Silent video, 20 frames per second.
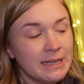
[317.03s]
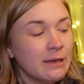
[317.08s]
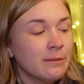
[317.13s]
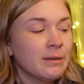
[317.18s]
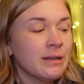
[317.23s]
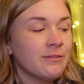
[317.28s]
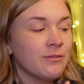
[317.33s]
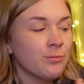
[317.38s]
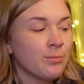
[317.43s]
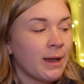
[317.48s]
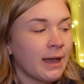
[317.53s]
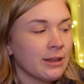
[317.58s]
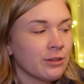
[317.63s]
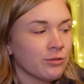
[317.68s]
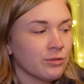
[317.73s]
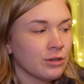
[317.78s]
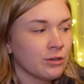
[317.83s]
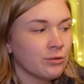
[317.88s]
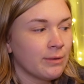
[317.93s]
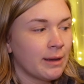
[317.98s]
But if you buy
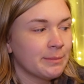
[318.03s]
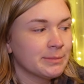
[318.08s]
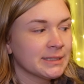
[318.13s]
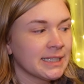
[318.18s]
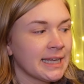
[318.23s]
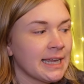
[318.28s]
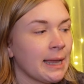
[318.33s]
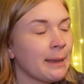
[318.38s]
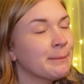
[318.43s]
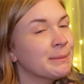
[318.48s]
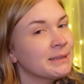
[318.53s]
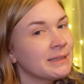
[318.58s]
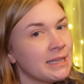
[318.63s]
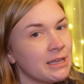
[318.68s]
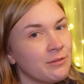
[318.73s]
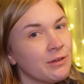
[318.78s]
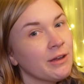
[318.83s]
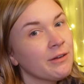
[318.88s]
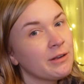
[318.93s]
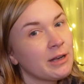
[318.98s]
through their website, I
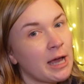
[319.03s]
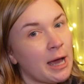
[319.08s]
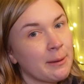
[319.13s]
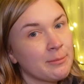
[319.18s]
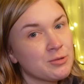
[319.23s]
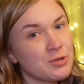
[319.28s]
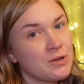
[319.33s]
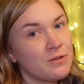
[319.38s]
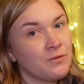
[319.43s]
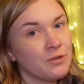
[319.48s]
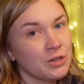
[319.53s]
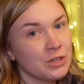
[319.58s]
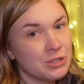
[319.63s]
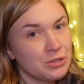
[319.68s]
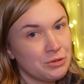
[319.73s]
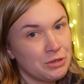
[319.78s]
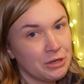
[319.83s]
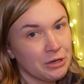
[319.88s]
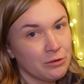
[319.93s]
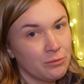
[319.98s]
believe you have an option for a
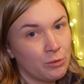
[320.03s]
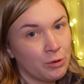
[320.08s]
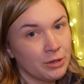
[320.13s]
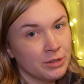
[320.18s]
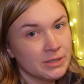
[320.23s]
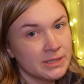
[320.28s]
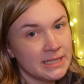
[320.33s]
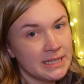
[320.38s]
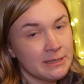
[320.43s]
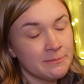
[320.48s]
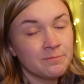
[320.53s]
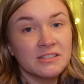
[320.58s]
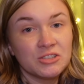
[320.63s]
2-year warranty.